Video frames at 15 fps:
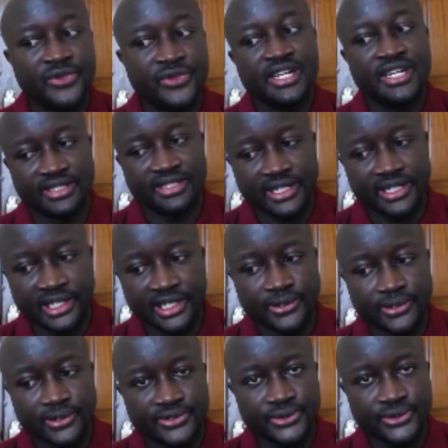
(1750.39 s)
Secondly,
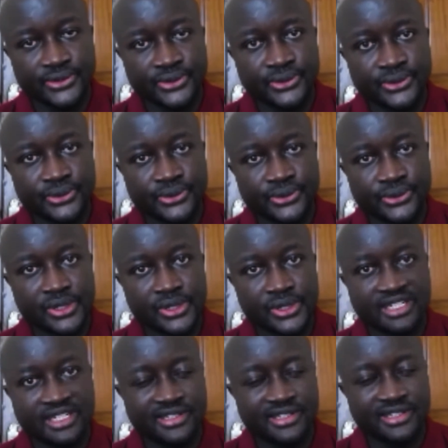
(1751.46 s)
also
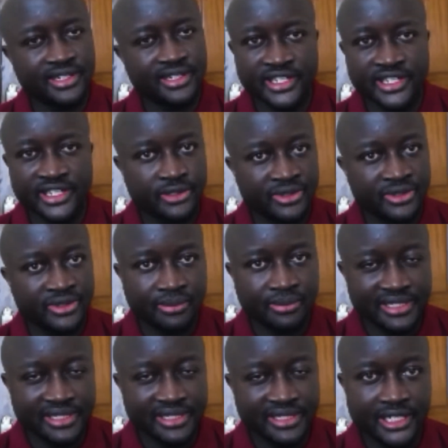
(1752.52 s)
still related with the
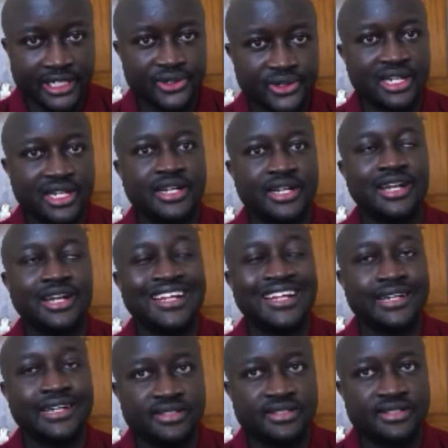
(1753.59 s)
multilateral lenders,